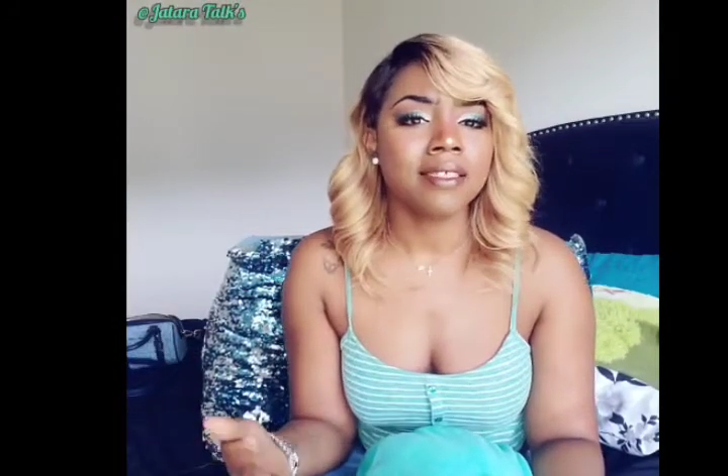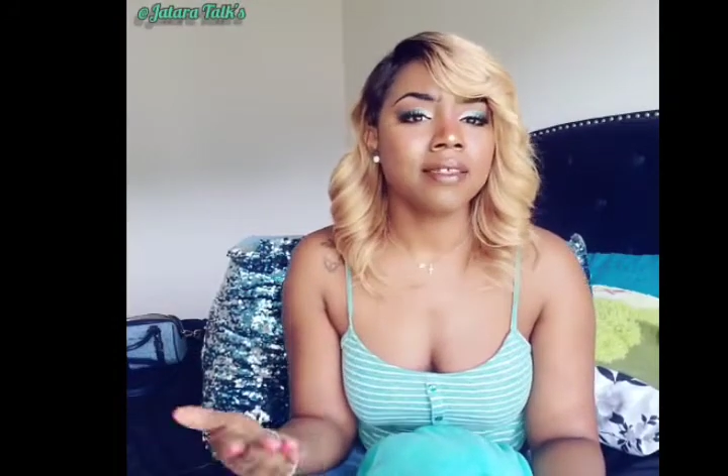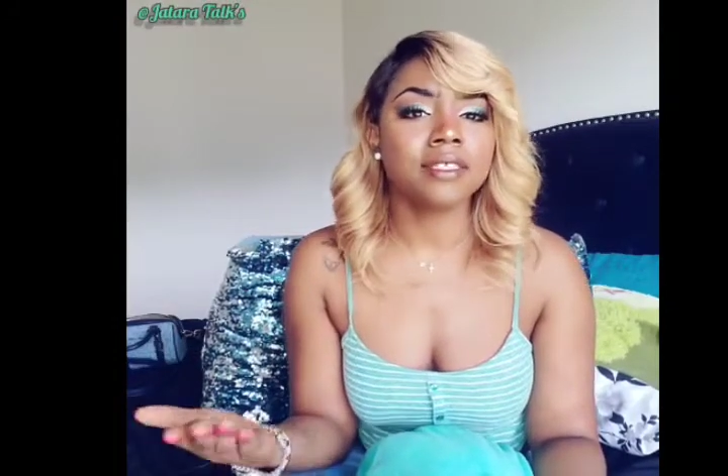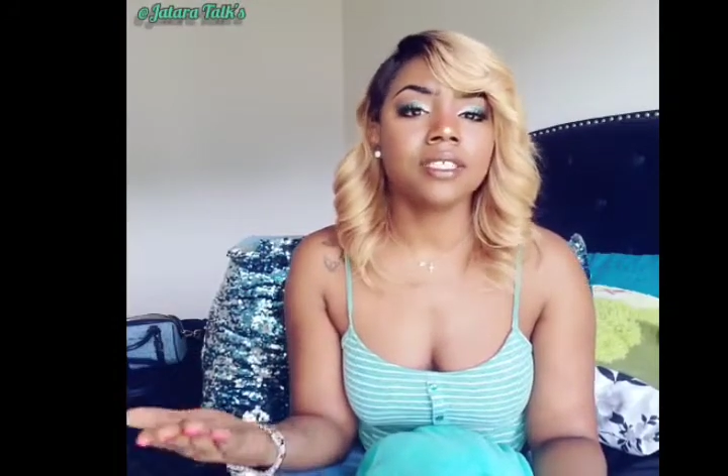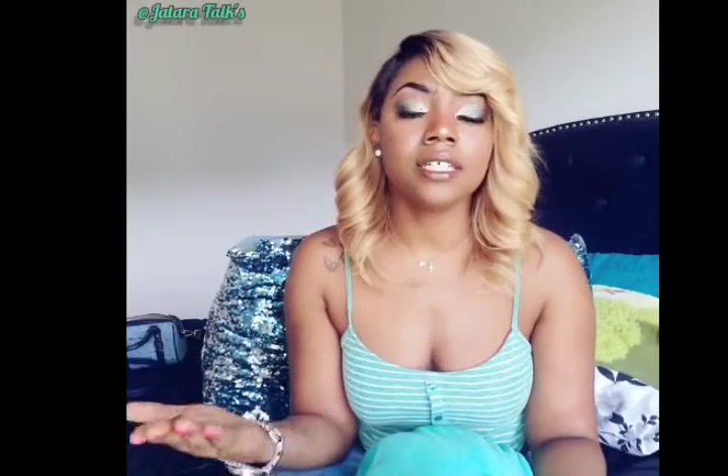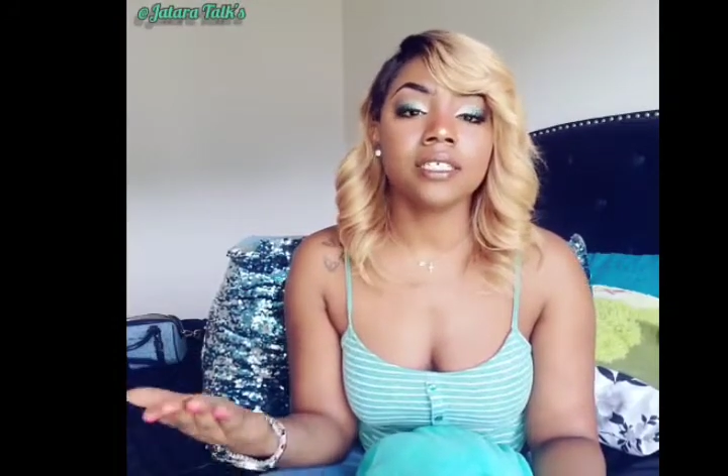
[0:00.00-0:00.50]

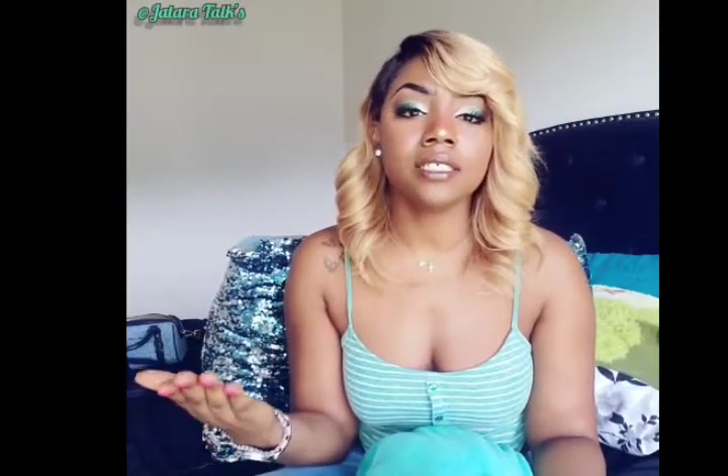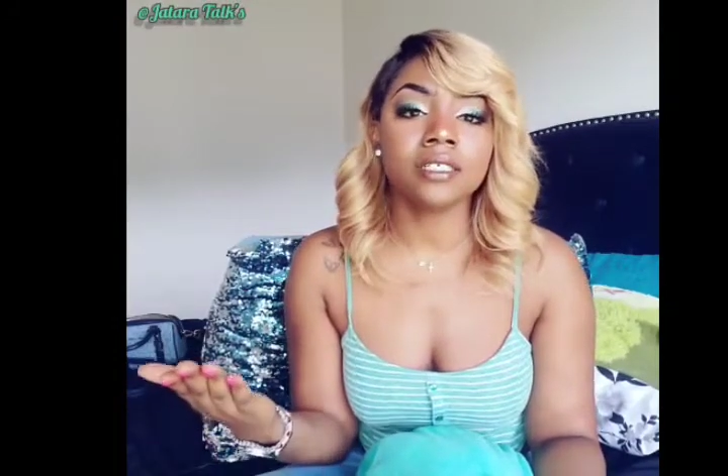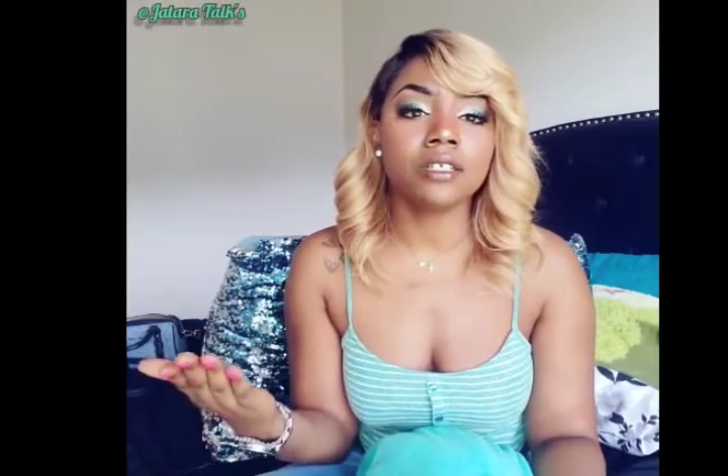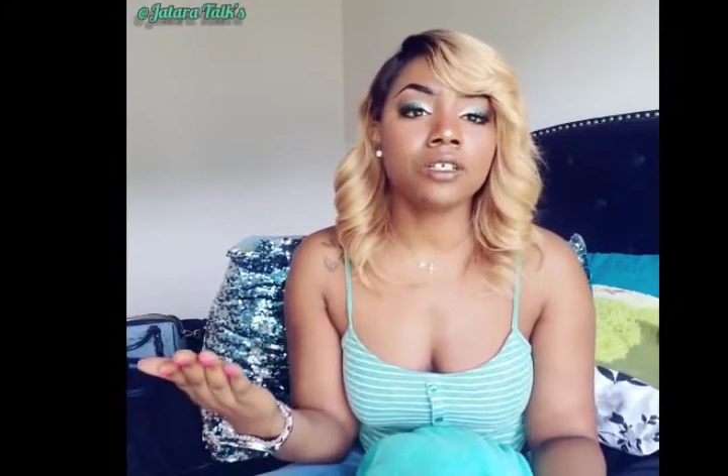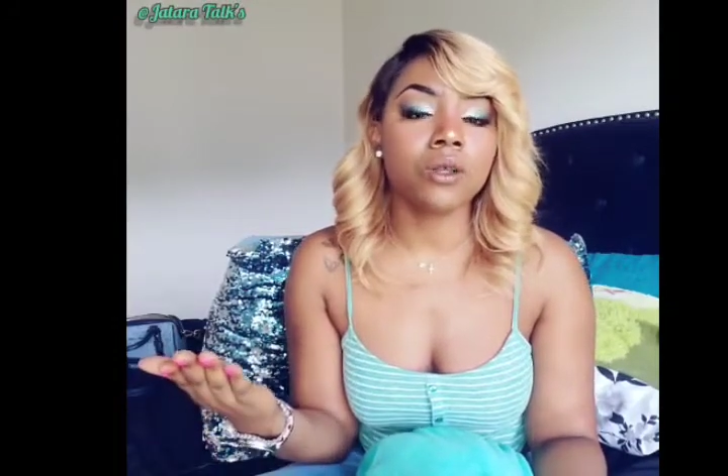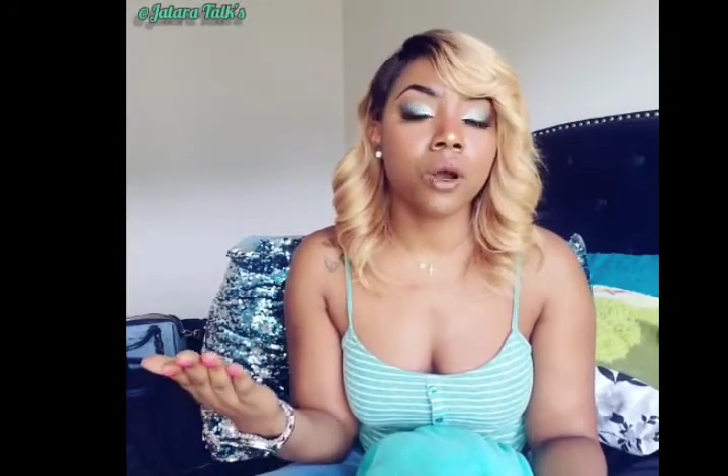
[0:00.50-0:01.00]
They're just,
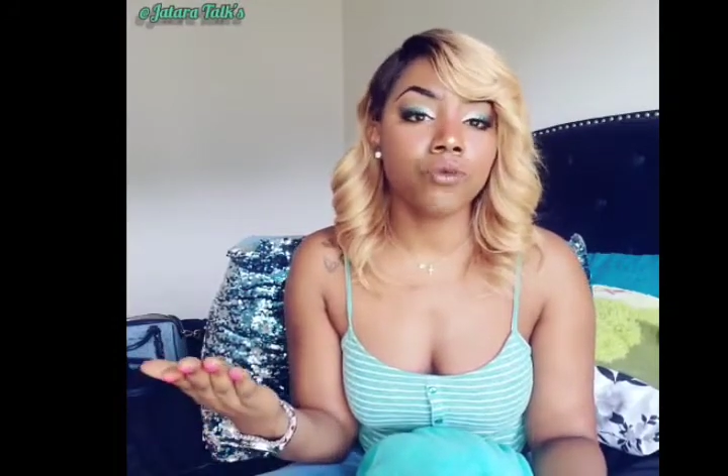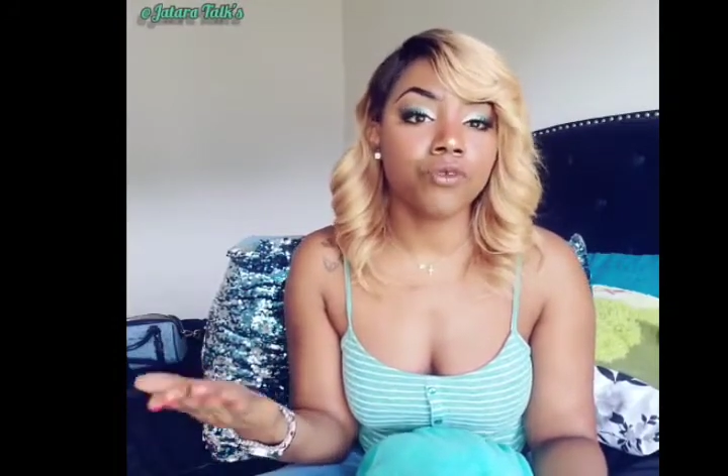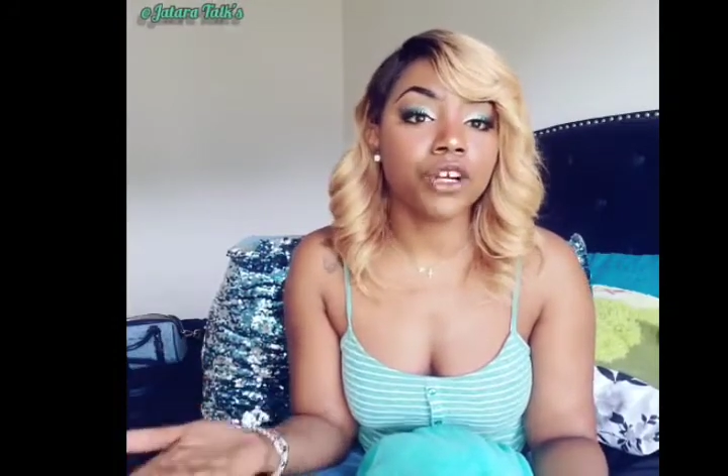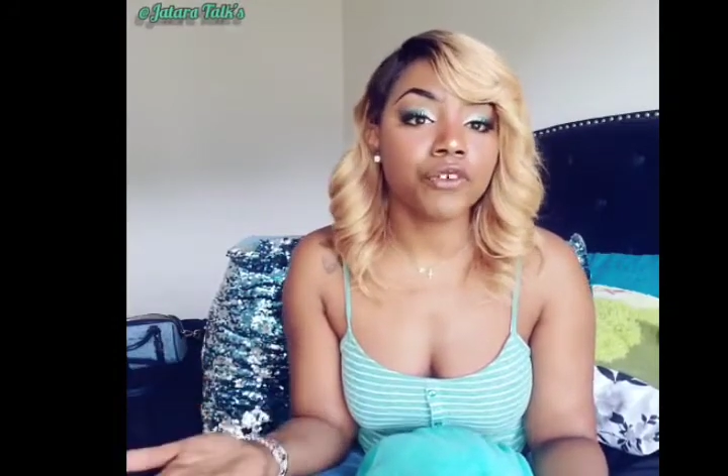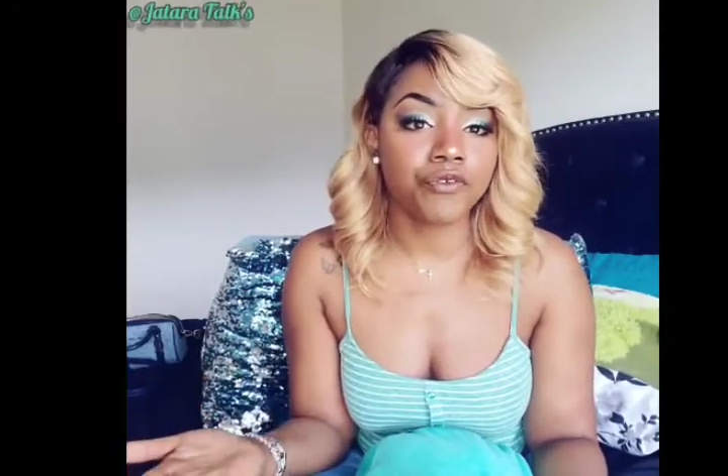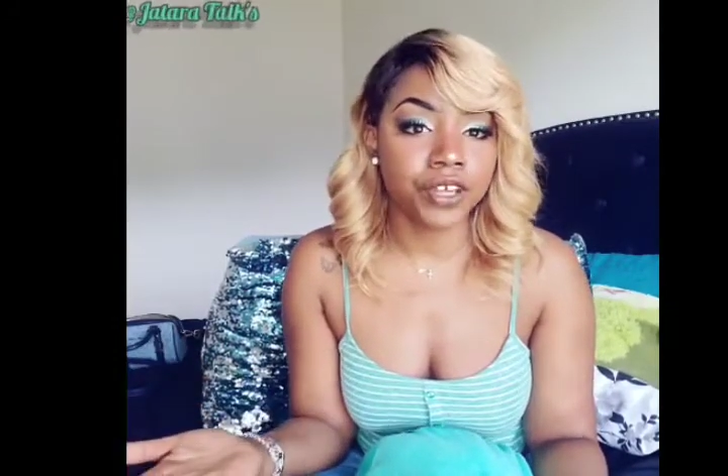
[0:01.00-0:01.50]
you know,
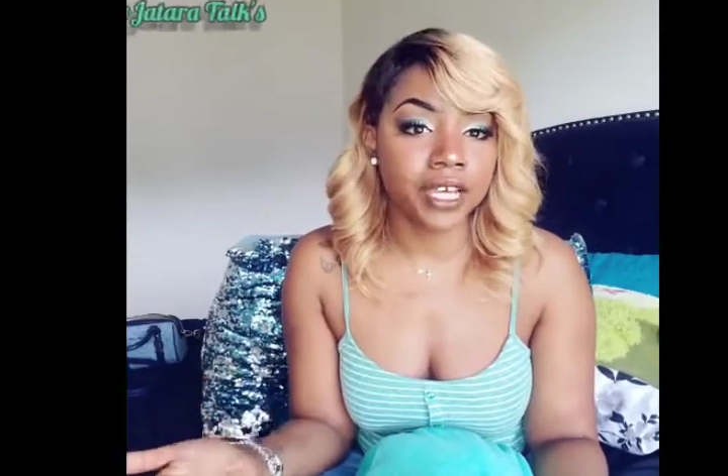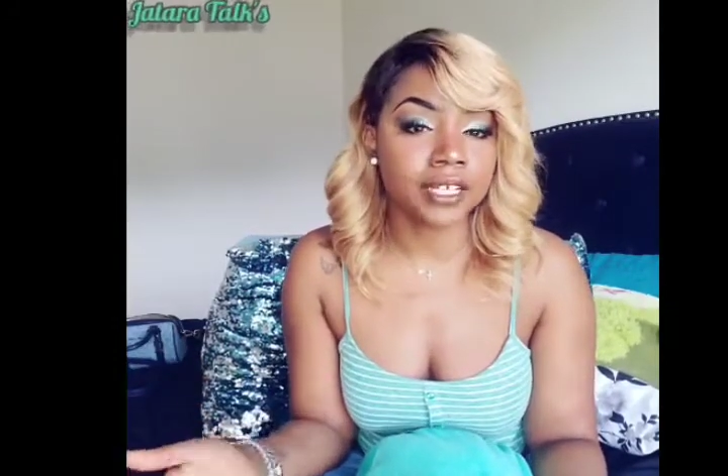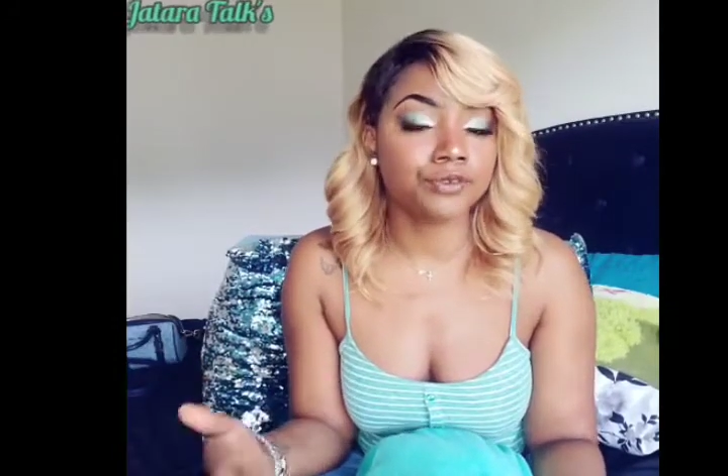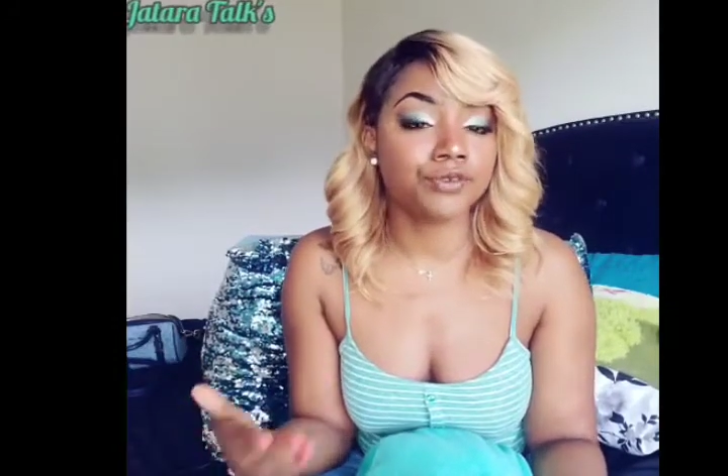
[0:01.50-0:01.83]
real fans,